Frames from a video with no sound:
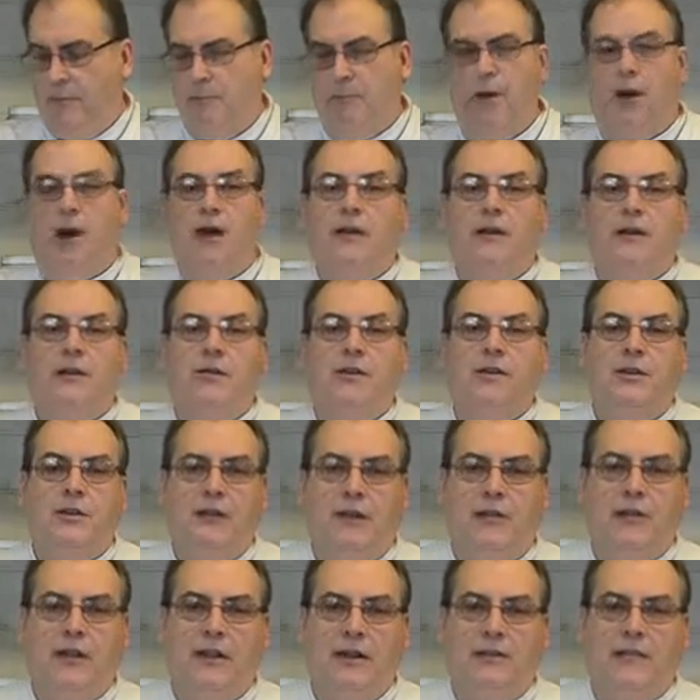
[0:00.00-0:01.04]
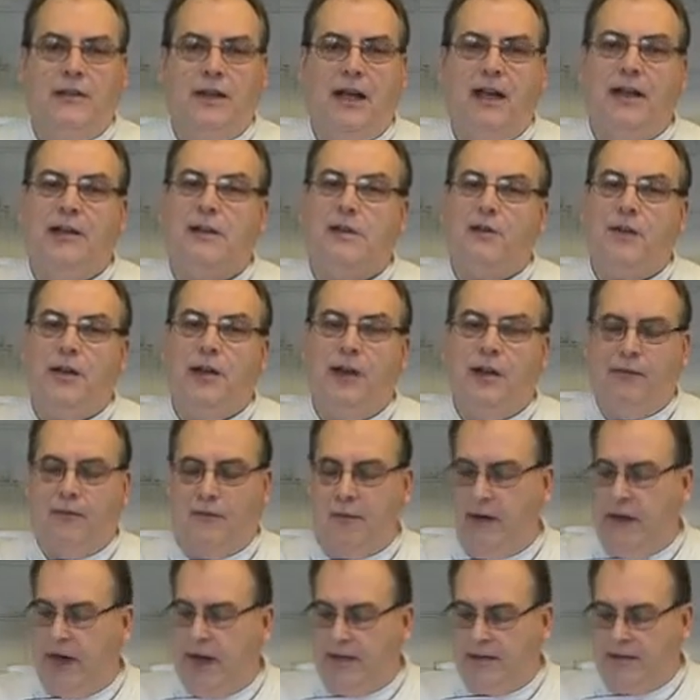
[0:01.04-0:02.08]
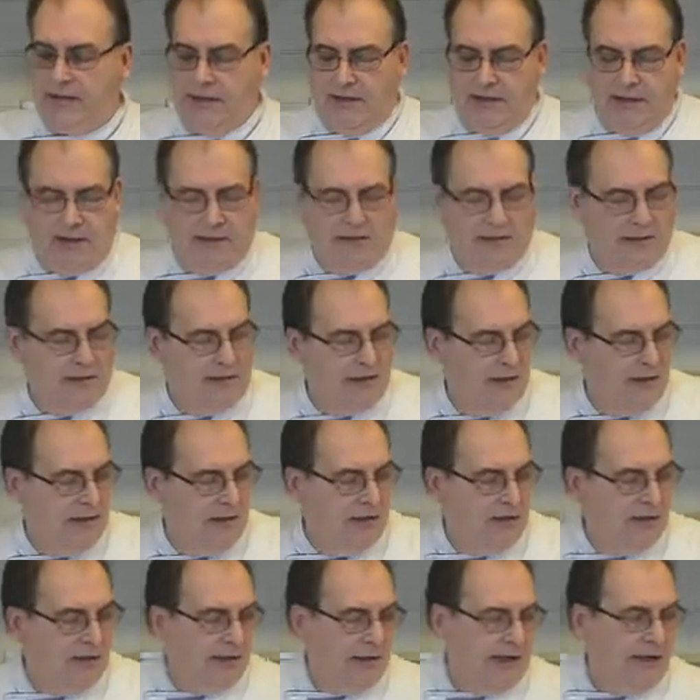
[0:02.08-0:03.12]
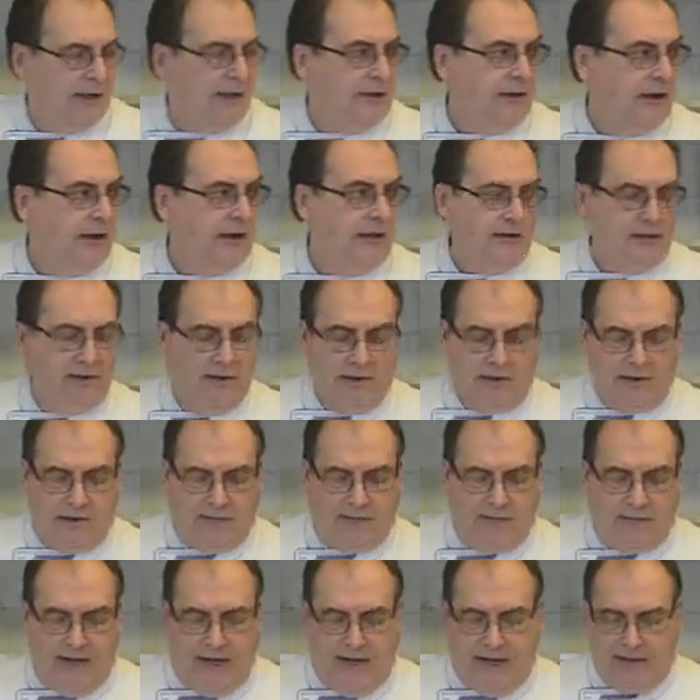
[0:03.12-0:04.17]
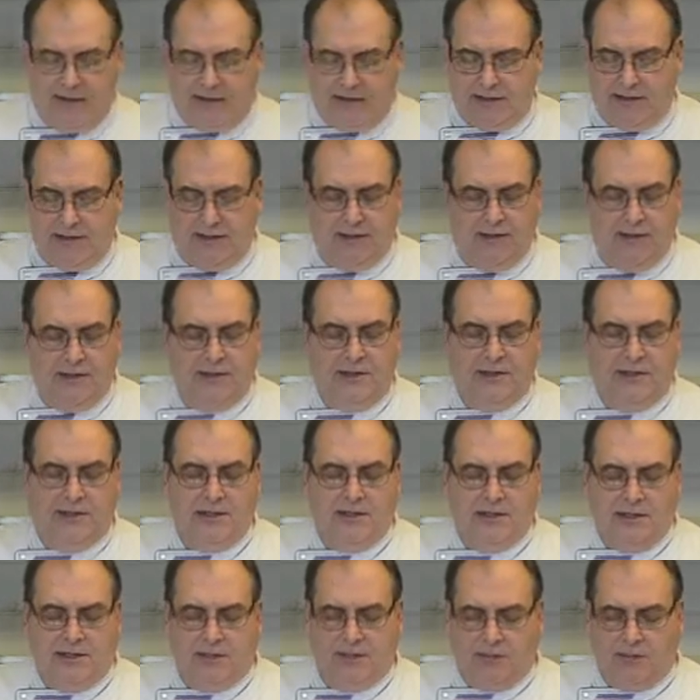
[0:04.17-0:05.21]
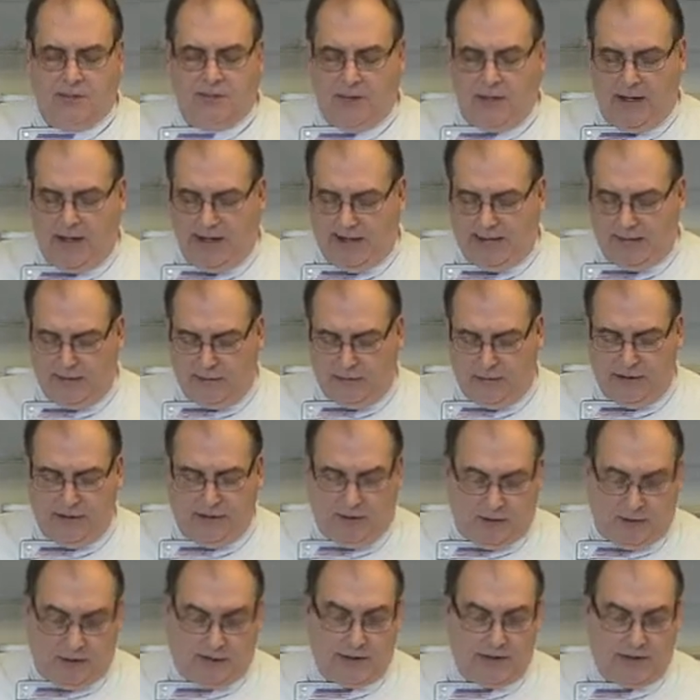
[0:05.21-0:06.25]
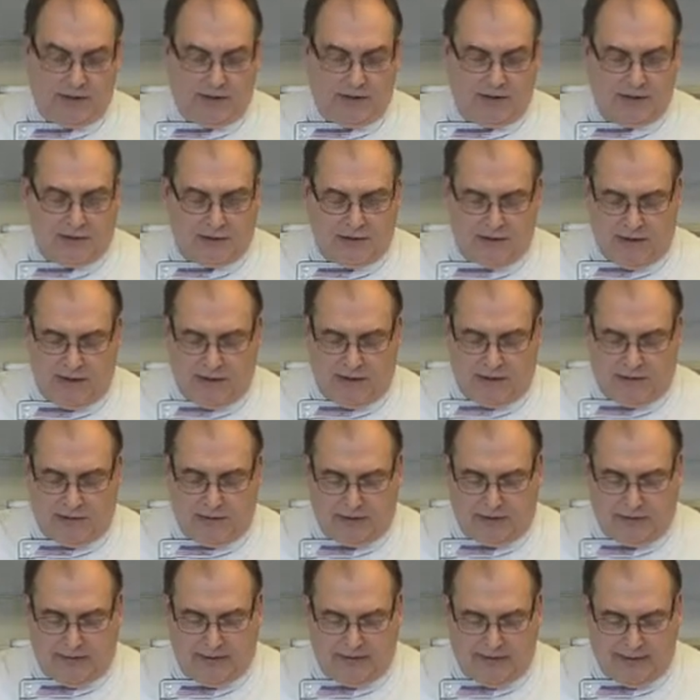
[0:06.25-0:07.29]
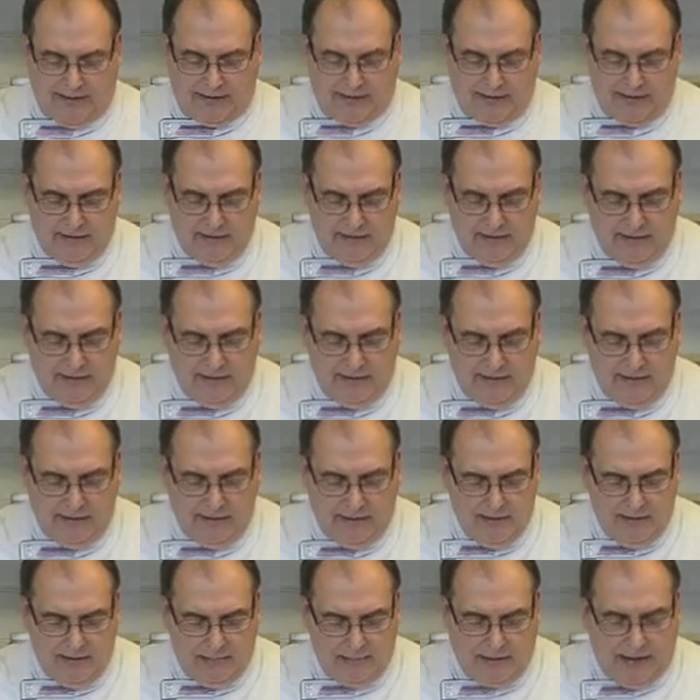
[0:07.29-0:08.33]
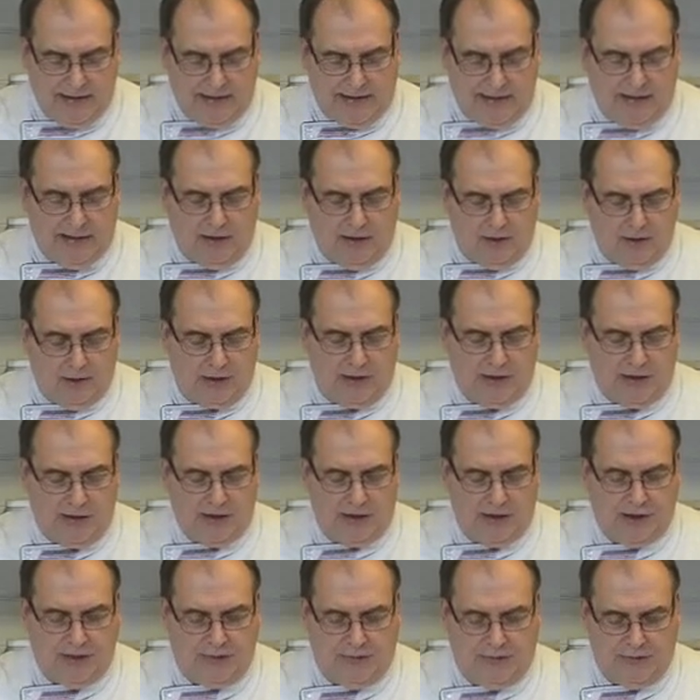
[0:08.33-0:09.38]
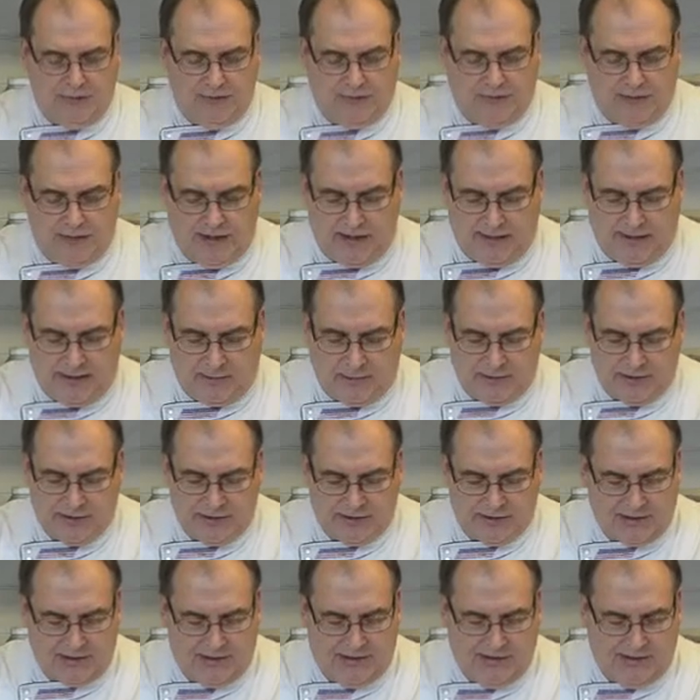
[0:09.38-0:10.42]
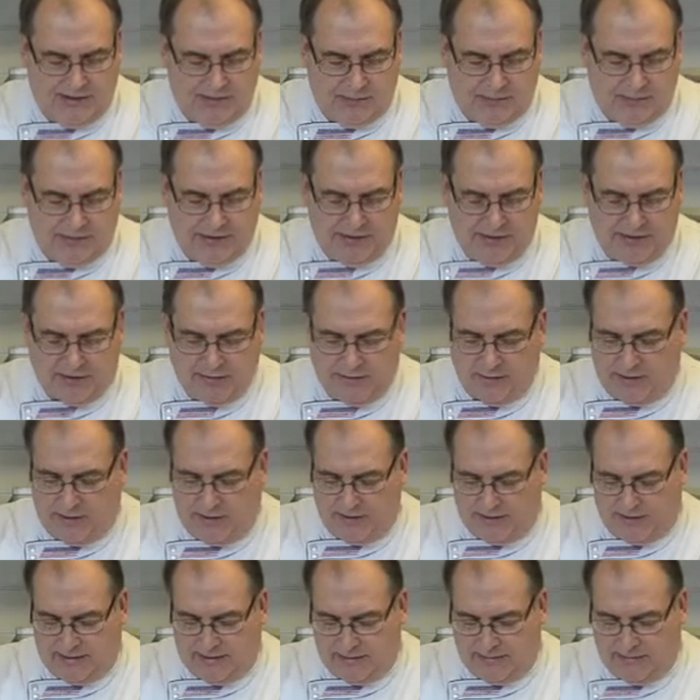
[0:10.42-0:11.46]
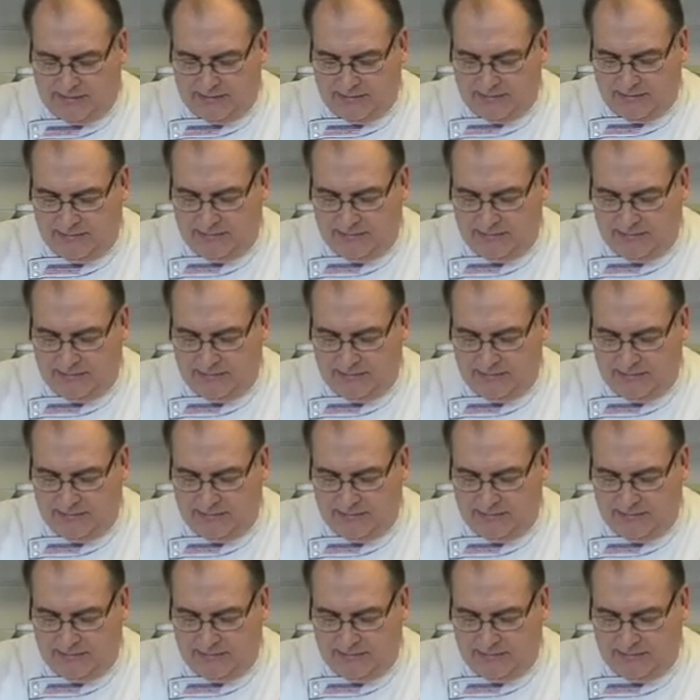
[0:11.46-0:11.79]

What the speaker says: But if you don't have that and you only have racks in the oven, you take a nice little flat, this is a sizzle platter, we call them a sizzle platter, but a flat baking cookie sheet will do fine, and we just lay the pizza right on there.